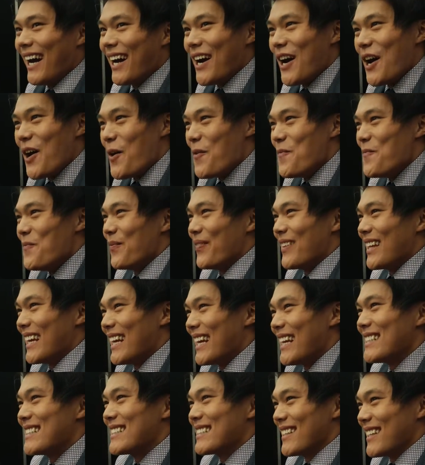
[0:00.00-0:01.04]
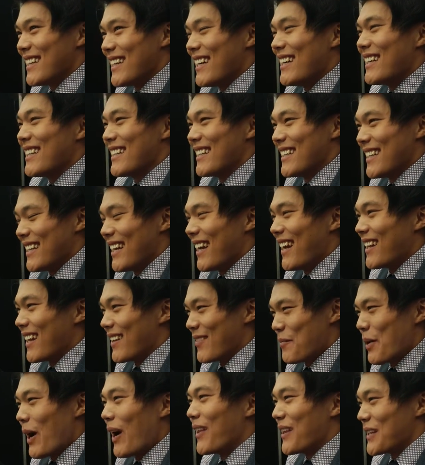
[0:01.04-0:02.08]
um, it's uh, a,
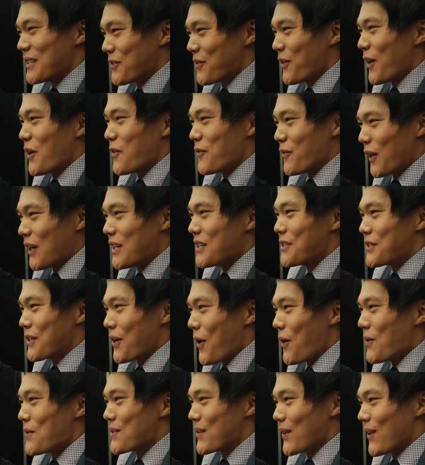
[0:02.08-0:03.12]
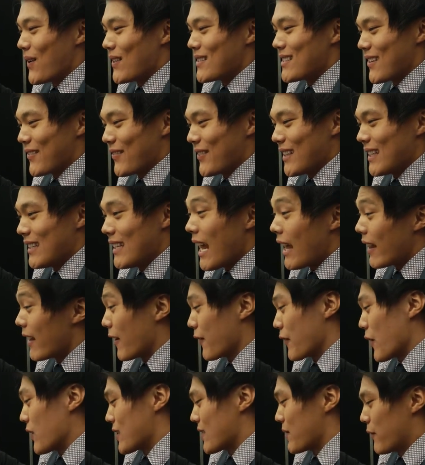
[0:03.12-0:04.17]
apparently it's a very funny show, so I'll definitely, now that
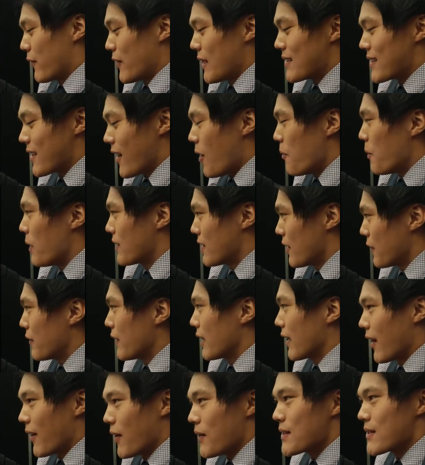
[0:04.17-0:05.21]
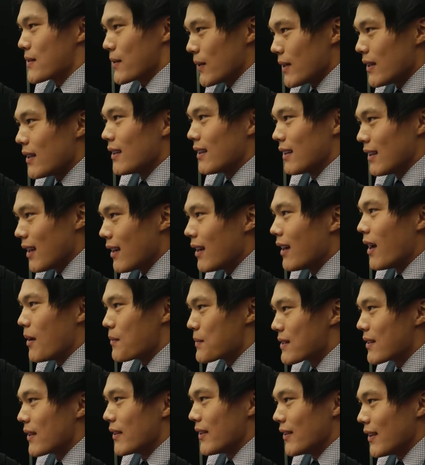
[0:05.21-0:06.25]
I've got some free time, I'll definitely get onto it.
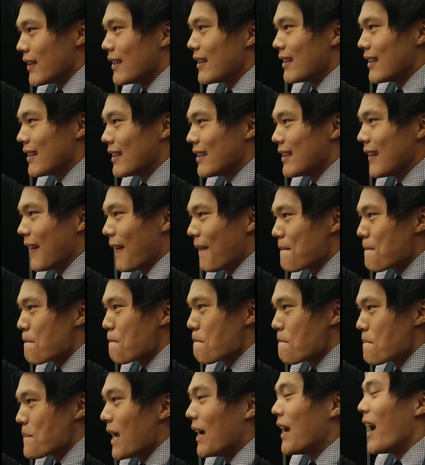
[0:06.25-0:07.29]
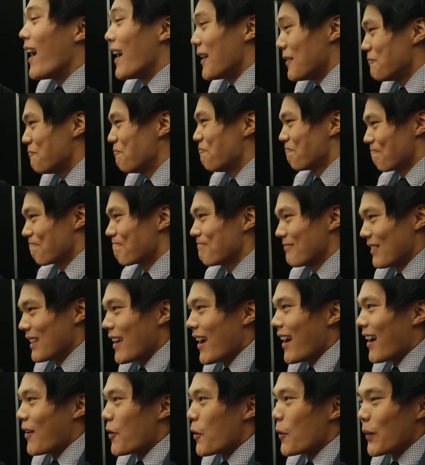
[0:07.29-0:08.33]
Absolutely. In a reference. Yeah. Yeah,
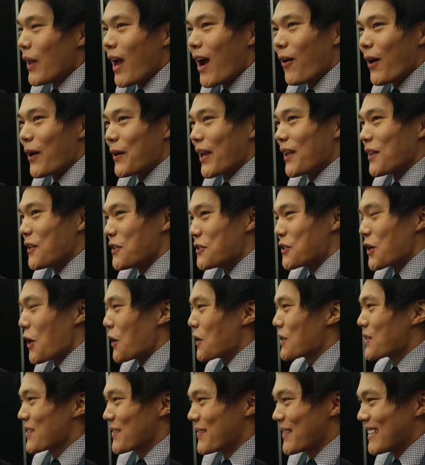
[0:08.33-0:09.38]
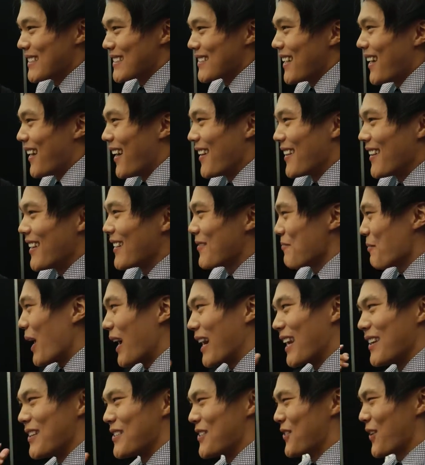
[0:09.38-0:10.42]
yeah well, now I'll get the jokes, because uh, I think
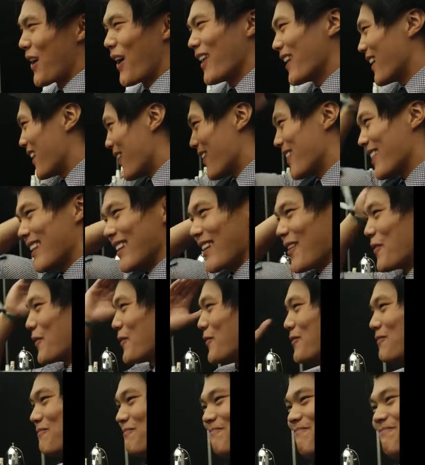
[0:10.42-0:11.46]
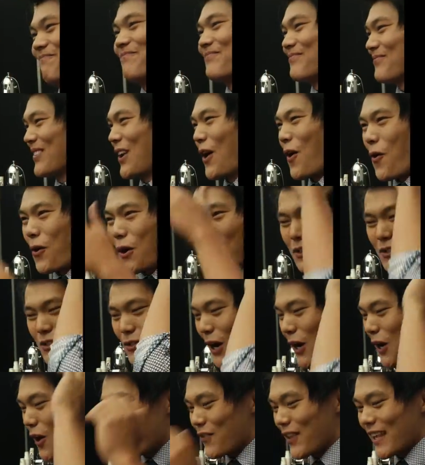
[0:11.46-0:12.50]
back in Australia, I think they would have all gone
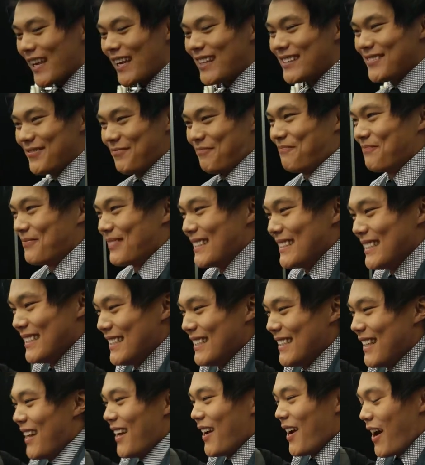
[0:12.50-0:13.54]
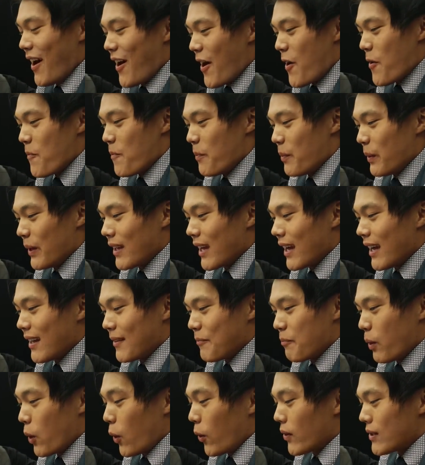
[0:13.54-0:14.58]
straight over the head. Um, but yeah,
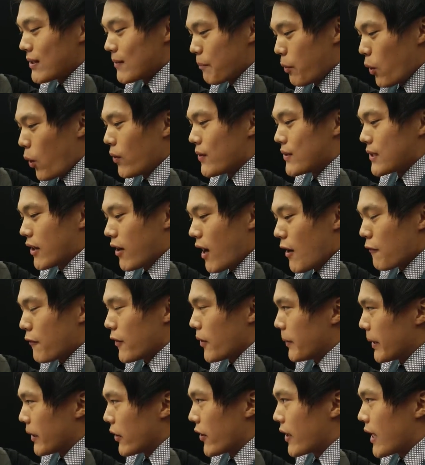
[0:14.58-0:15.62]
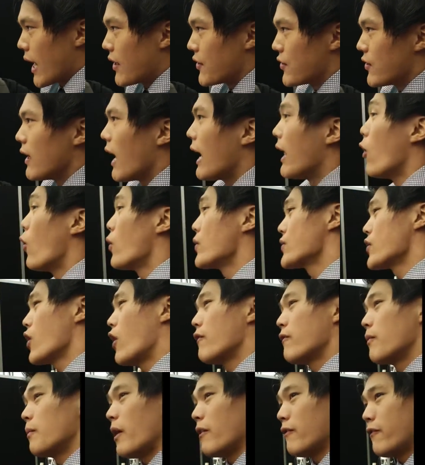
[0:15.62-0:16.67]
Portland, Portland's a great filming location, and also
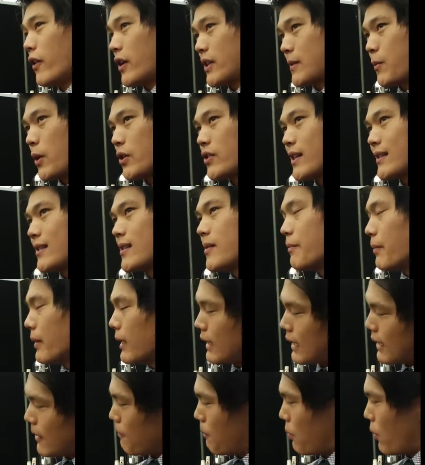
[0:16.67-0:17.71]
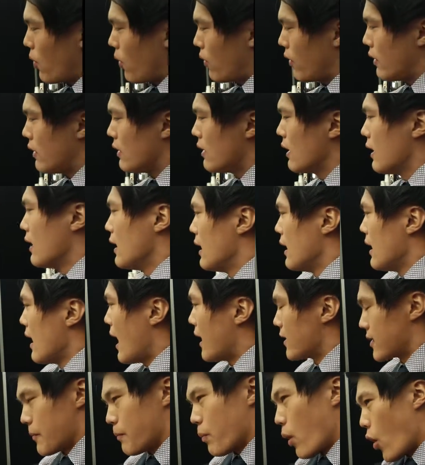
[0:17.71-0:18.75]
for my first project to be in Portland
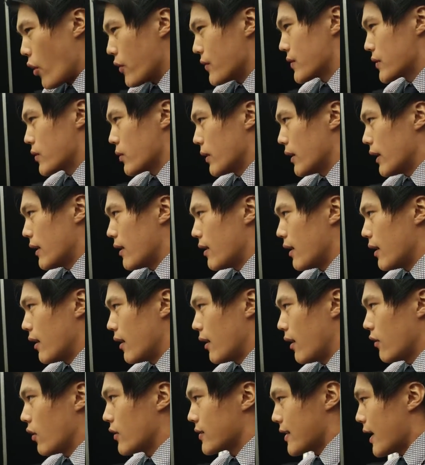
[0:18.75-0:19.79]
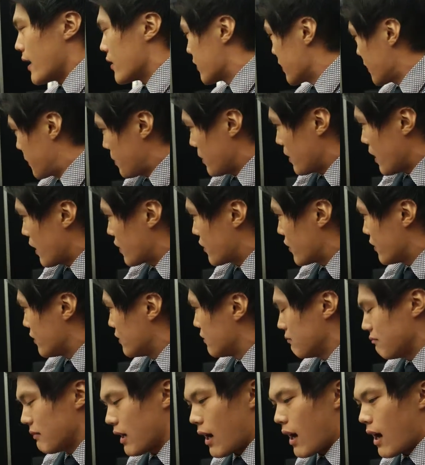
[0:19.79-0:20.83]
as opposed to a Los Angeles production.
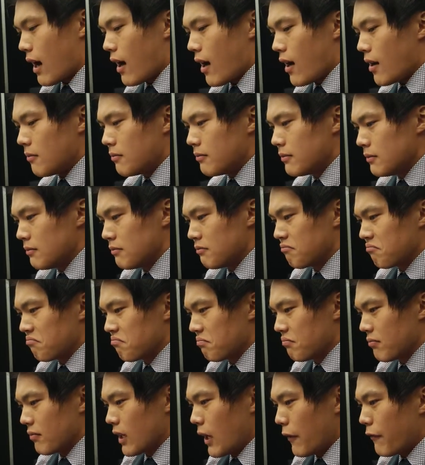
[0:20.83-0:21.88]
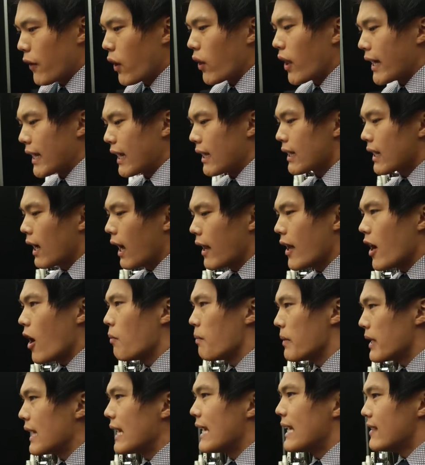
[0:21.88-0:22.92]
Um, I felt like it kind of
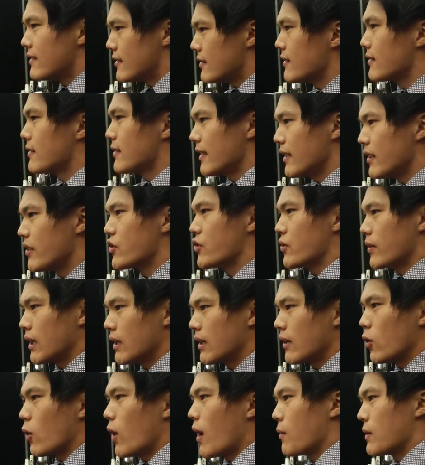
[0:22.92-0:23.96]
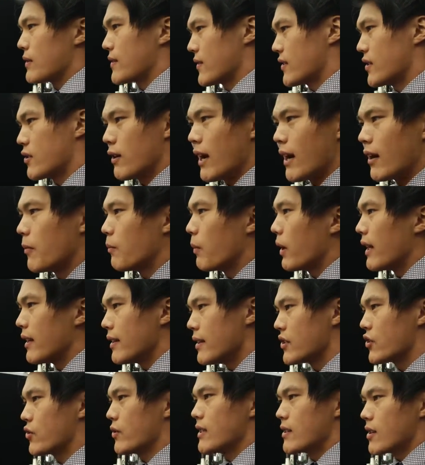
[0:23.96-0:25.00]
helped me ease into the industry a little. I wasn't surrounded by
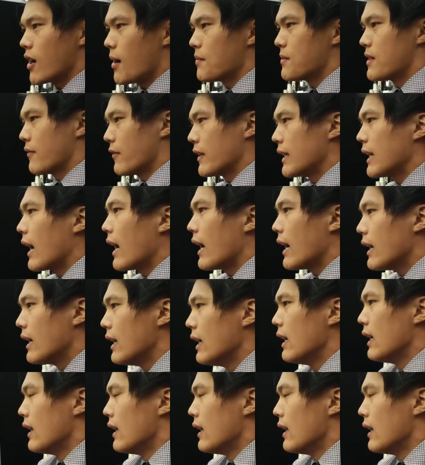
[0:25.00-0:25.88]
industry types every day,